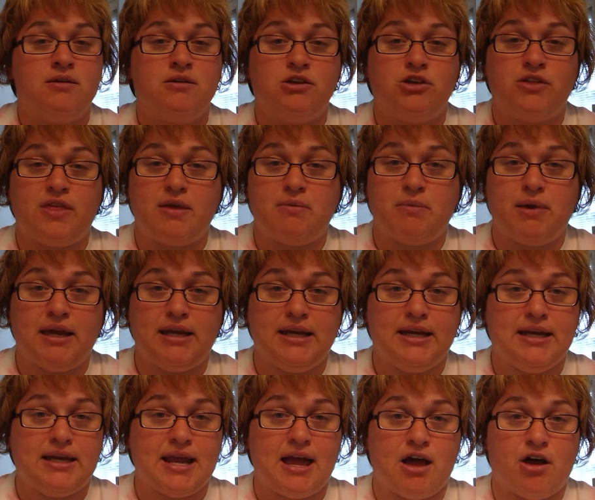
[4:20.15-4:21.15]
They may
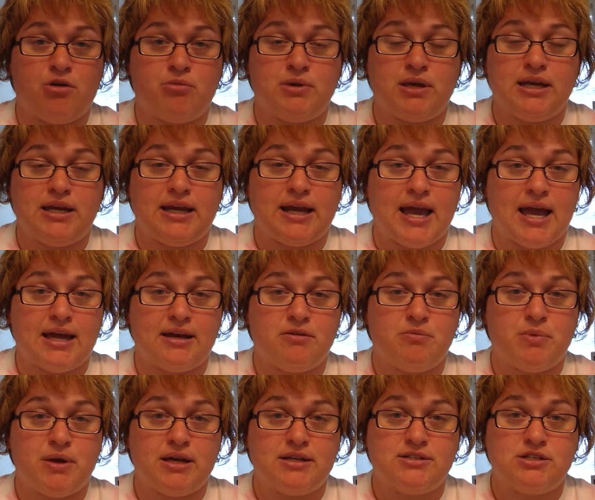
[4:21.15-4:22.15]
need help getting out
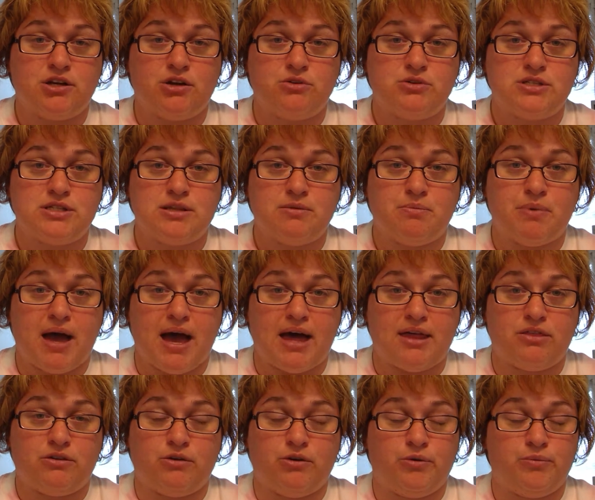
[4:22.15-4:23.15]
of bed to go to the
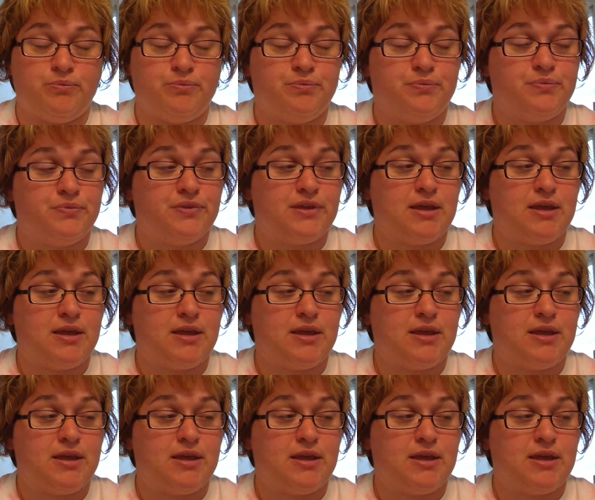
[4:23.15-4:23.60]
bathroom.